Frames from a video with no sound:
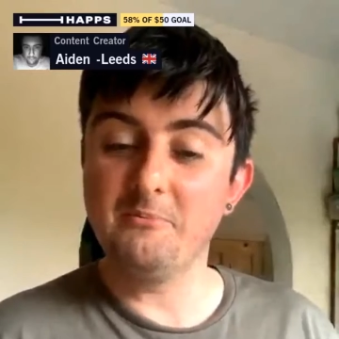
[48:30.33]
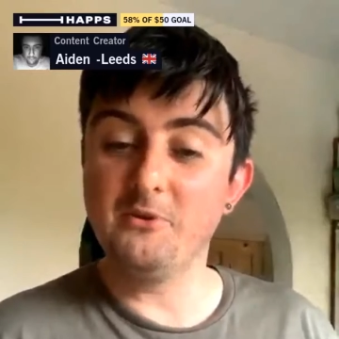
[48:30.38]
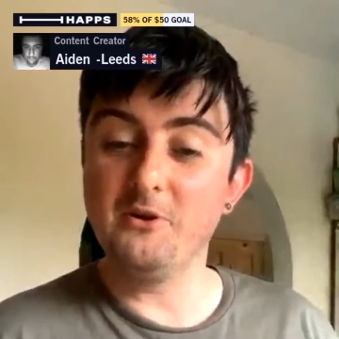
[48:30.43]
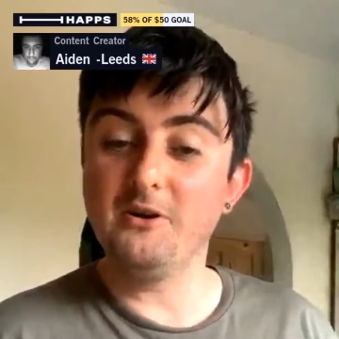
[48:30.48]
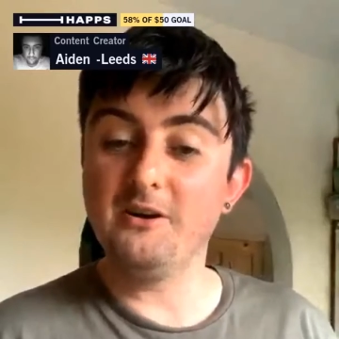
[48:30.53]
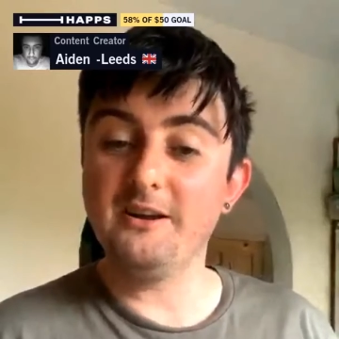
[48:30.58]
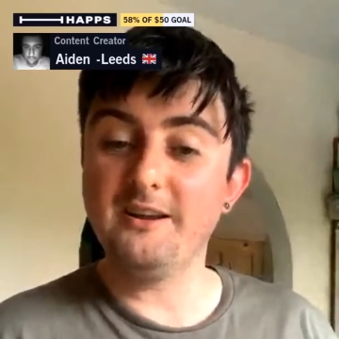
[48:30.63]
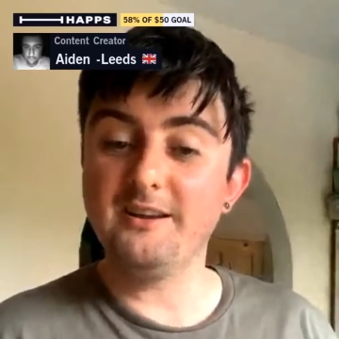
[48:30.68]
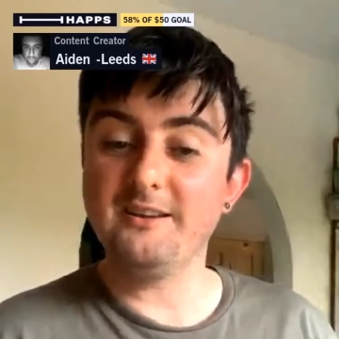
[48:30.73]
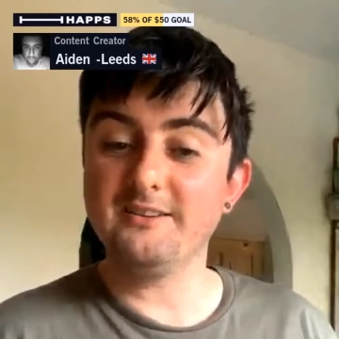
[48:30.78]

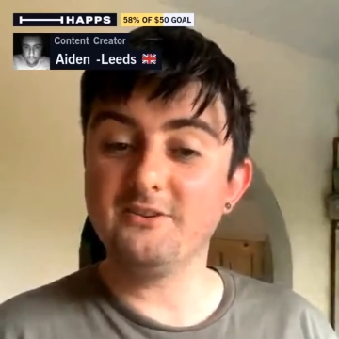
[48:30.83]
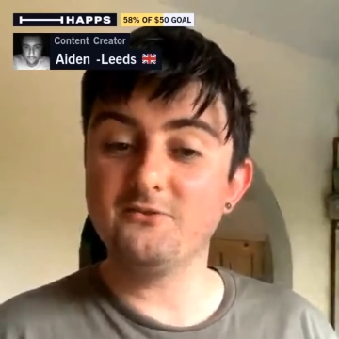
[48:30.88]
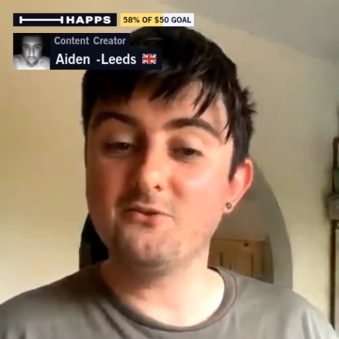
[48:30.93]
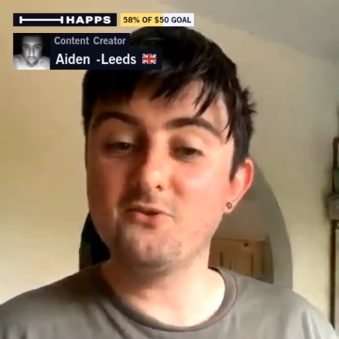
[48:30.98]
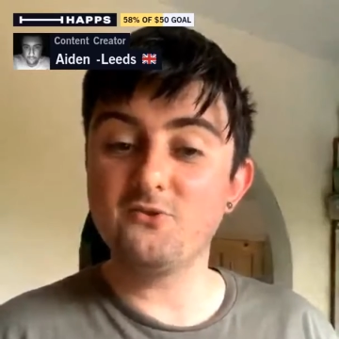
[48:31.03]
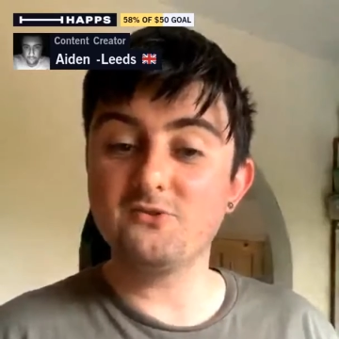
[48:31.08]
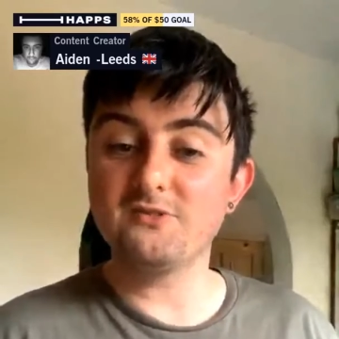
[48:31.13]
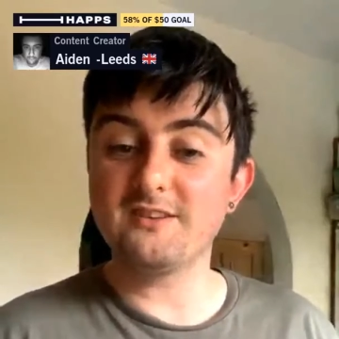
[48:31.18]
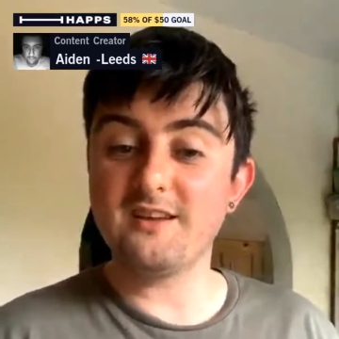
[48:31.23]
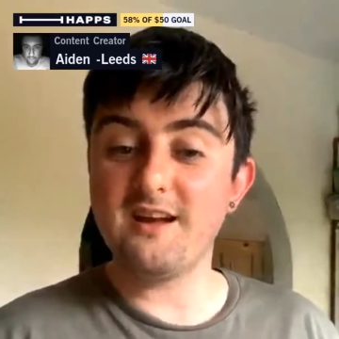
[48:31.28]
But the
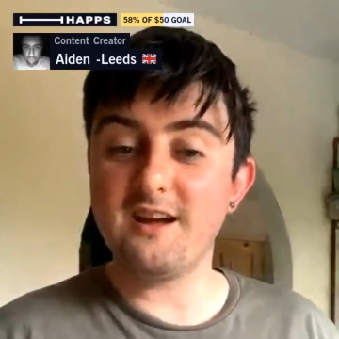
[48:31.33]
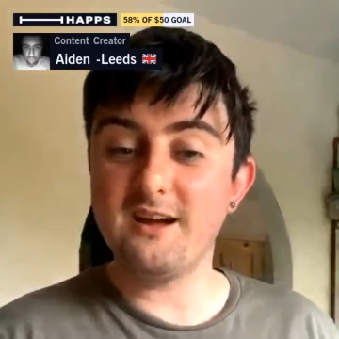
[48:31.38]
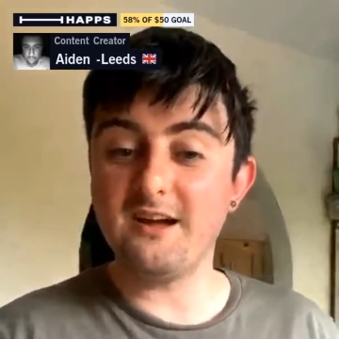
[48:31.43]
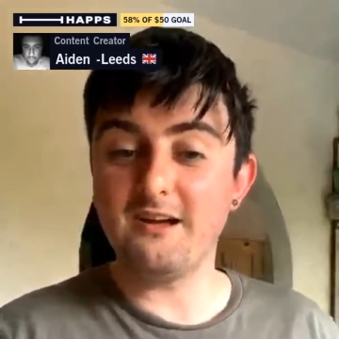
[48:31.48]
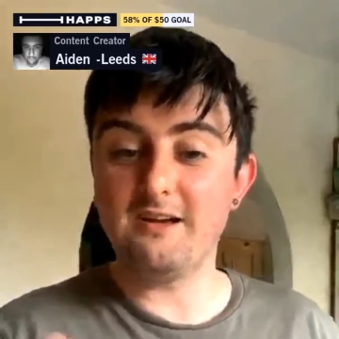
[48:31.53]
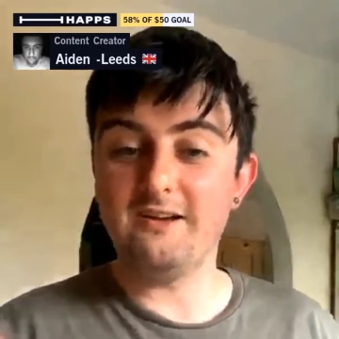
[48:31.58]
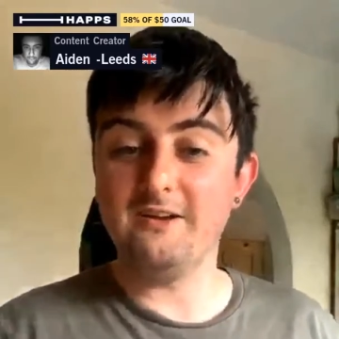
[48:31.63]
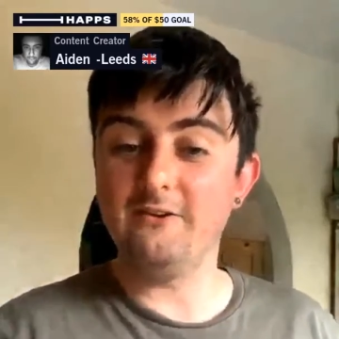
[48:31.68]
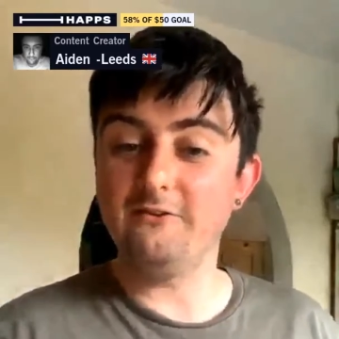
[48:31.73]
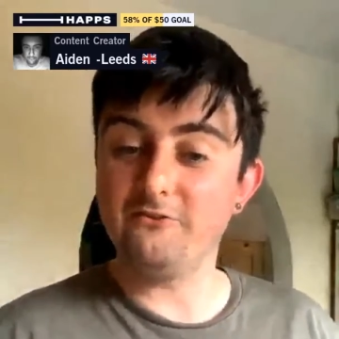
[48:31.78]
rules
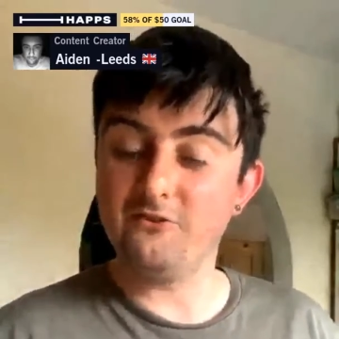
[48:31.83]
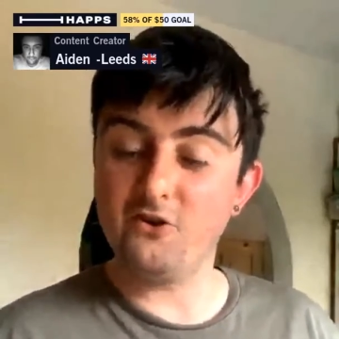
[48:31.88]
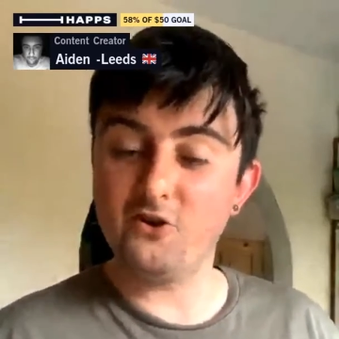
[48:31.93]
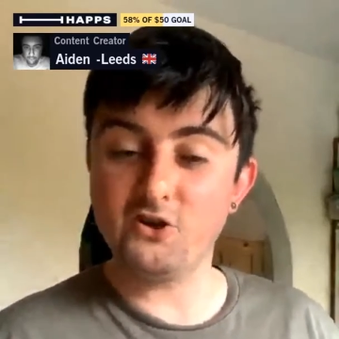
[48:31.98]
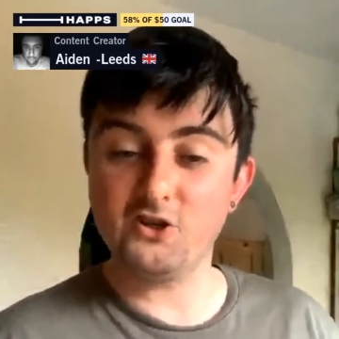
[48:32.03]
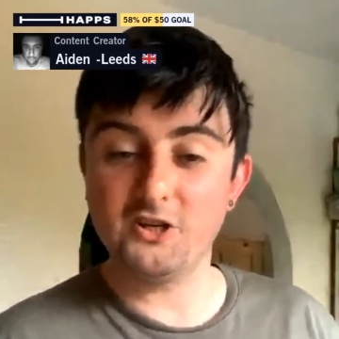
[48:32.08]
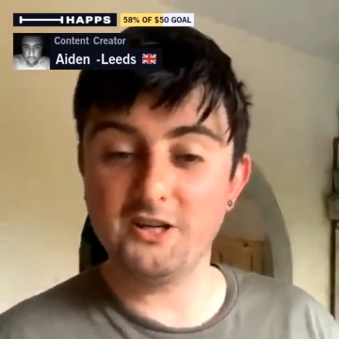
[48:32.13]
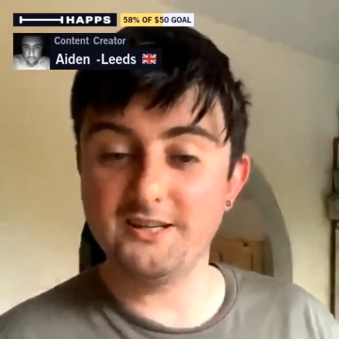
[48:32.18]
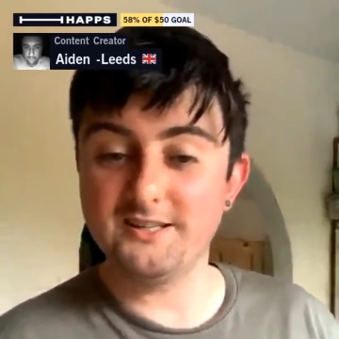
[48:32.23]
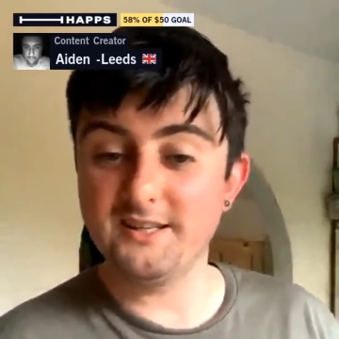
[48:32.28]
are,
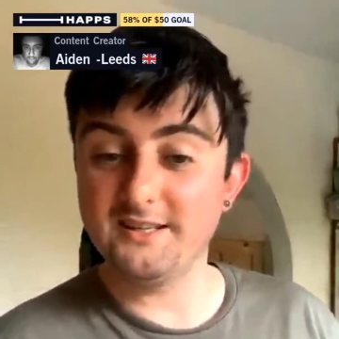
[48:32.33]
unfortunately,